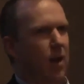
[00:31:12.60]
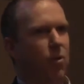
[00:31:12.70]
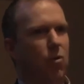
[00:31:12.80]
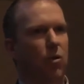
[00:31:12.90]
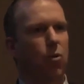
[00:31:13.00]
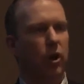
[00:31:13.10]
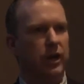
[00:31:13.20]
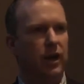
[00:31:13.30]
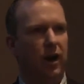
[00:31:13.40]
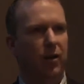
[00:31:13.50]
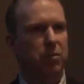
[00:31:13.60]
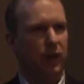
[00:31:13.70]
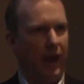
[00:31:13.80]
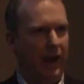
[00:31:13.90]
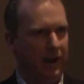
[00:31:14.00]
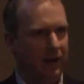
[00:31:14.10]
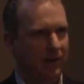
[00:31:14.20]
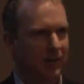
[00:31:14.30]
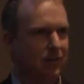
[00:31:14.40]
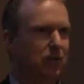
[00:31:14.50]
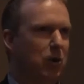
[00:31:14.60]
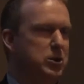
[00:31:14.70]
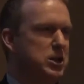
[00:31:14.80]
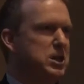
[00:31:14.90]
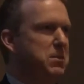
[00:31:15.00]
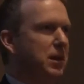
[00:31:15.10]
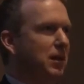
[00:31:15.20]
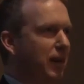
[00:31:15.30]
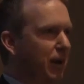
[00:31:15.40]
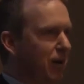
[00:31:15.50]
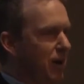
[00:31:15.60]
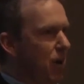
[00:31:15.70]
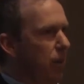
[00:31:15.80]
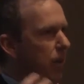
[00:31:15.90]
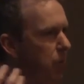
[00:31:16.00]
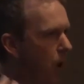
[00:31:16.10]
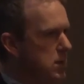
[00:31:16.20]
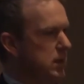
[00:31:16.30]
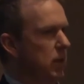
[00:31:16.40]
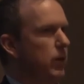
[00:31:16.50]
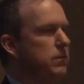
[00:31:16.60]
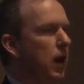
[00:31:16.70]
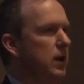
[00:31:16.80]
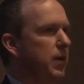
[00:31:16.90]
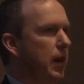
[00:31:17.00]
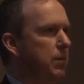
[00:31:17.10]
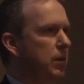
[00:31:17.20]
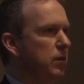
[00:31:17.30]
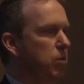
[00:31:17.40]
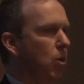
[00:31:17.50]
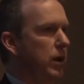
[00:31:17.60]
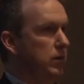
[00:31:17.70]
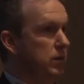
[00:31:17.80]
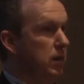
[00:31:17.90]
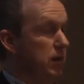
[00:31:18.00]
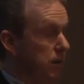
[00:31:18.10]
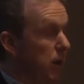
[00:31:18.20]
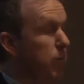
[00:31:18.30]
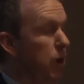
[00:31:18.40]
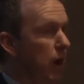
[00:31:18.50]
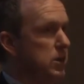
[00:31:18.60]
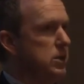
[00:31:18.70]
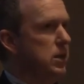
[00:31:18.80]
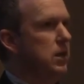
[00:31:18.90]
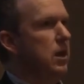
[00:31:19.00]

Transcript: and what we're working on and planning. So just to be clear, the project that we've talked about up to this point is, is in production.